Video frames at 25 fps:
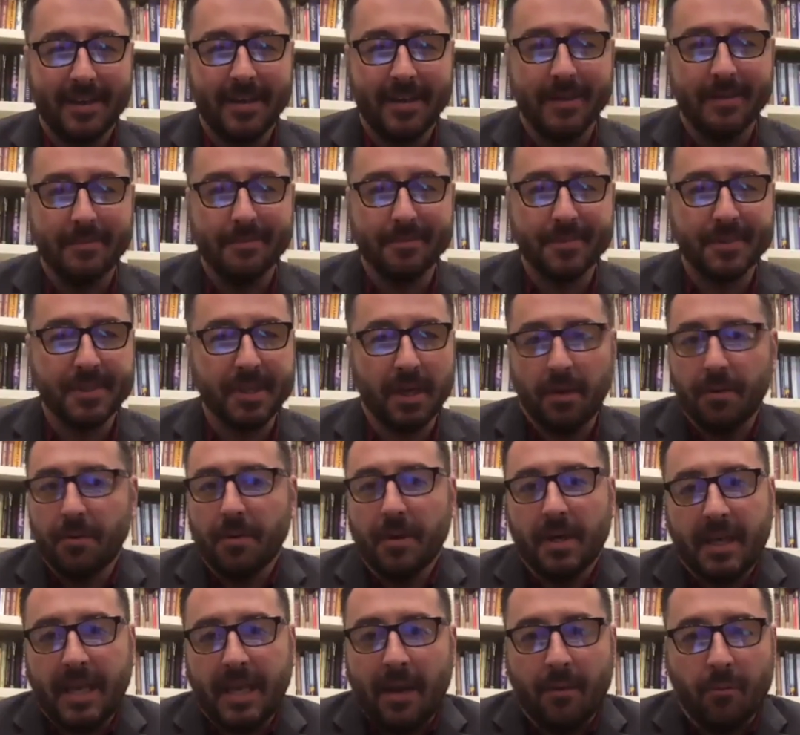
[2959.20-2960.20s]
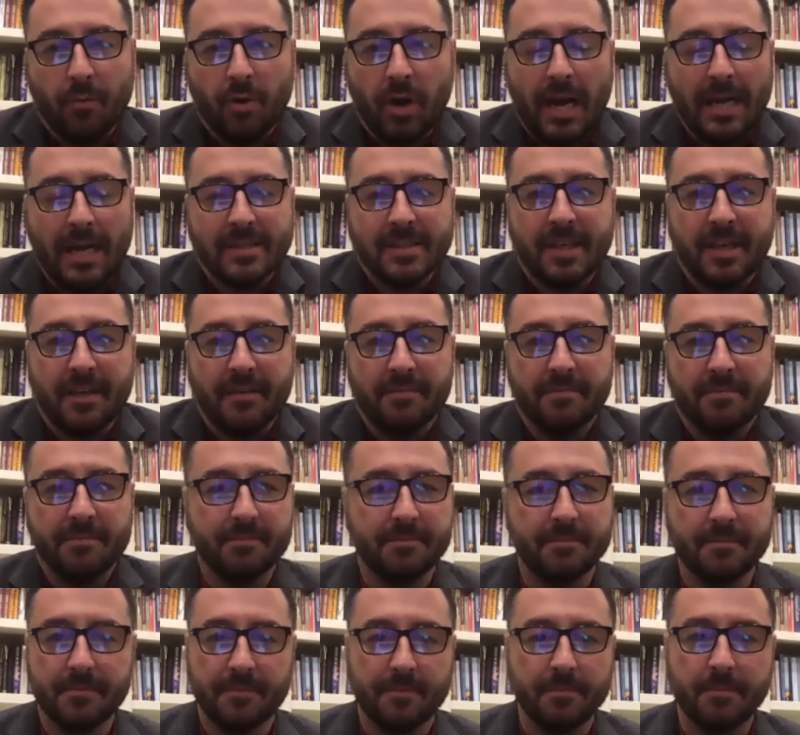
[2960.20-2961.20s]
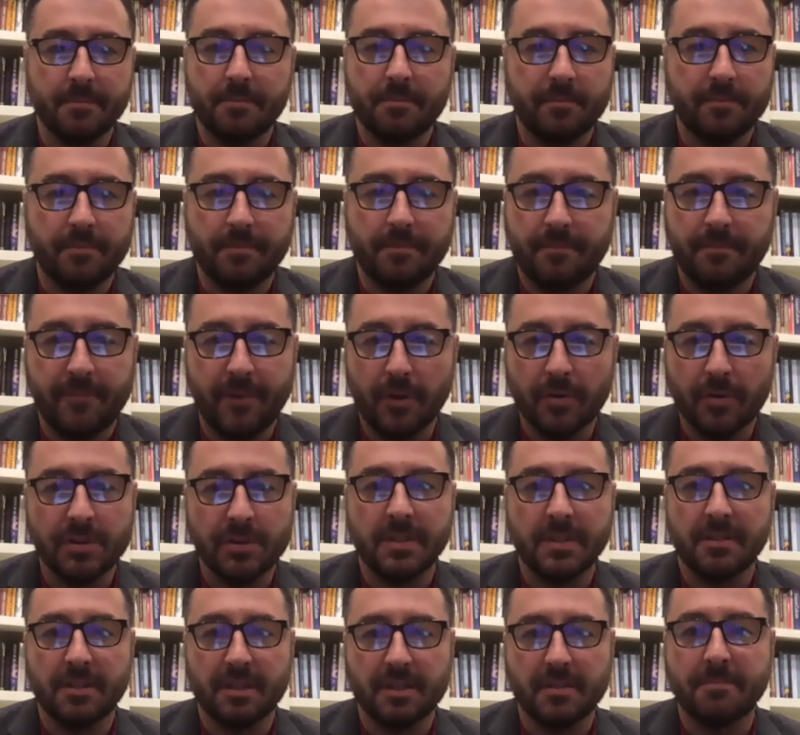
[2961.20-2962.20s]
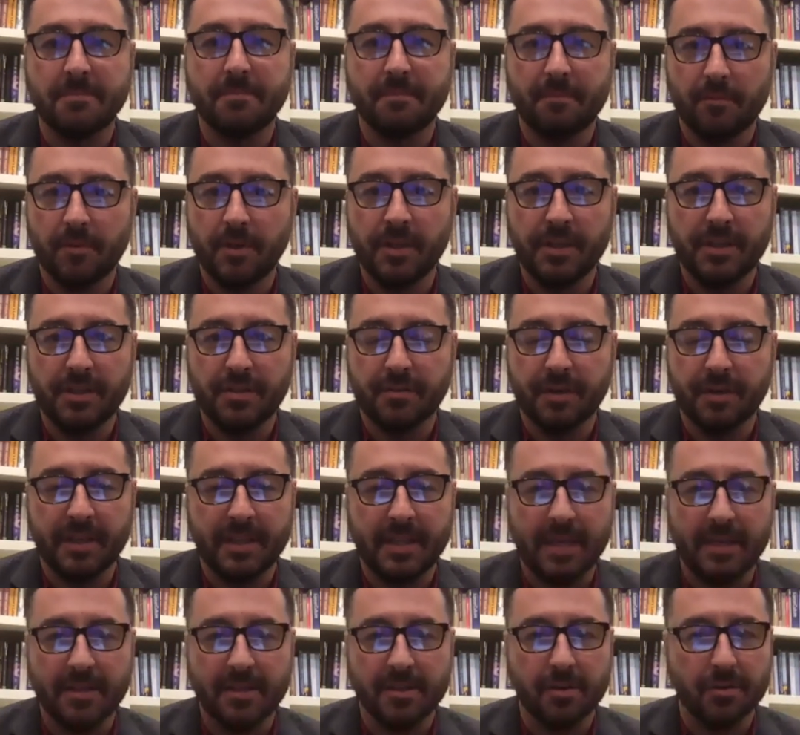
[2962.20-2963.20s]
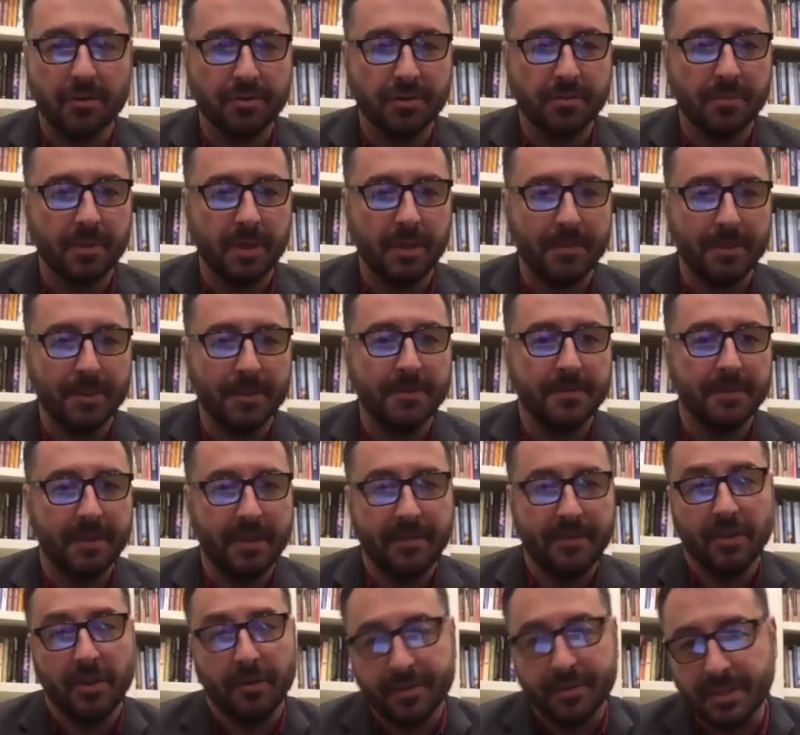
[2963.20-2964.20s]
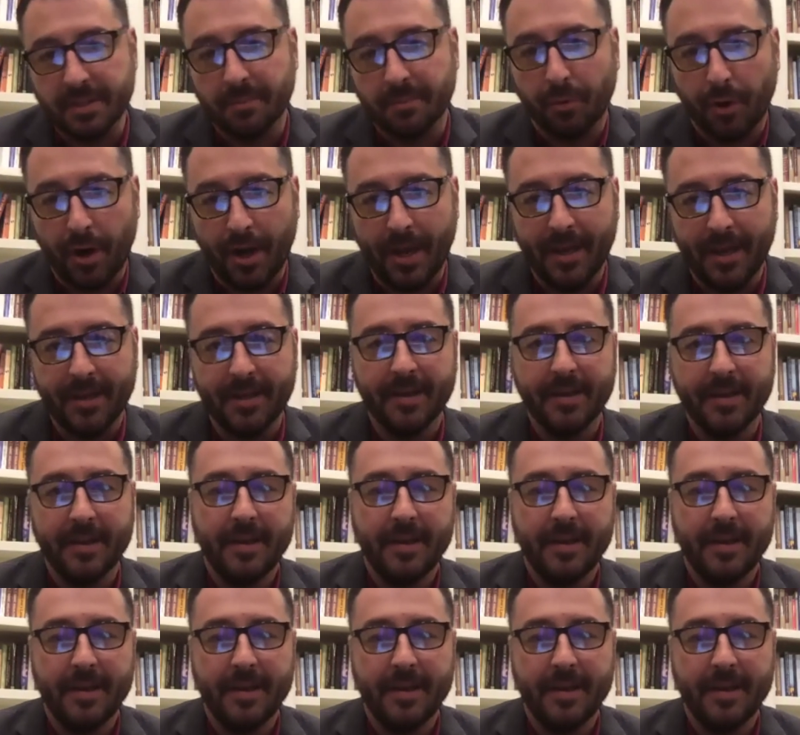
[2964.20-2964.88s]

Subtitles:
So again, we're asking folks to just really shrink that social bubble, even though it's a break,